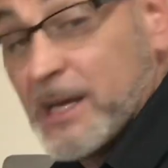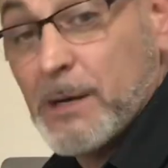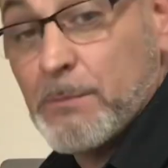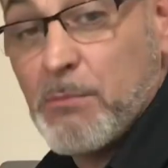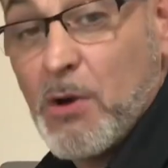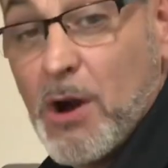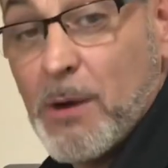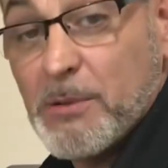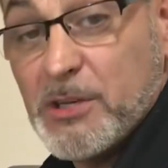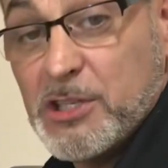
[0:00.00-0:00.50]
like a
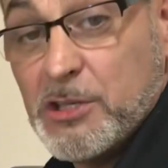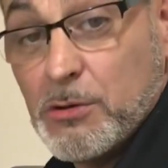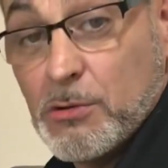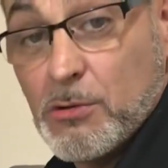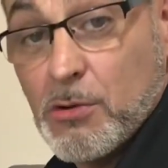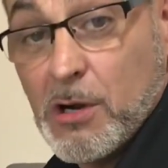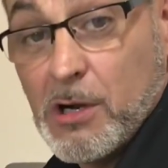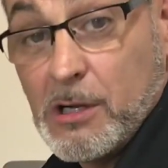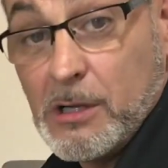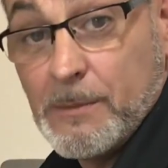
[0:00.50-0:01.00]
barbecue
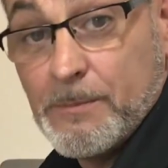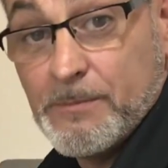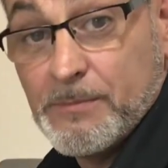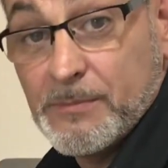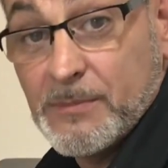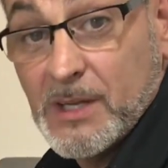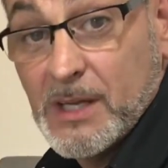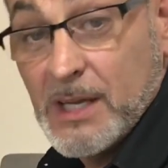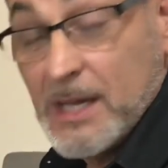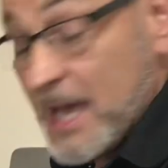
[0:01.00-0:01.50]
grill.
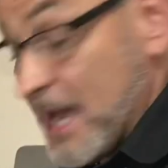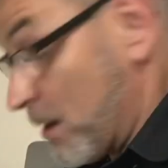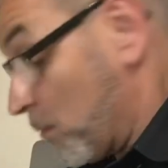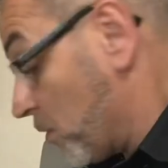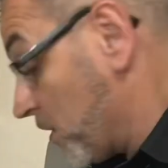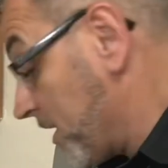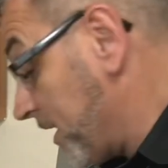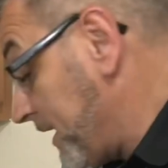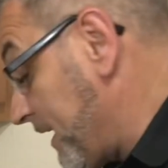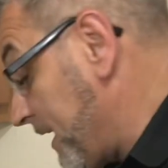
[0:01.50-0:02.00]

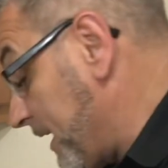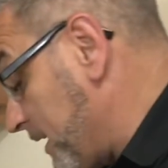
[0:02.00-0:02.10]
And we're going to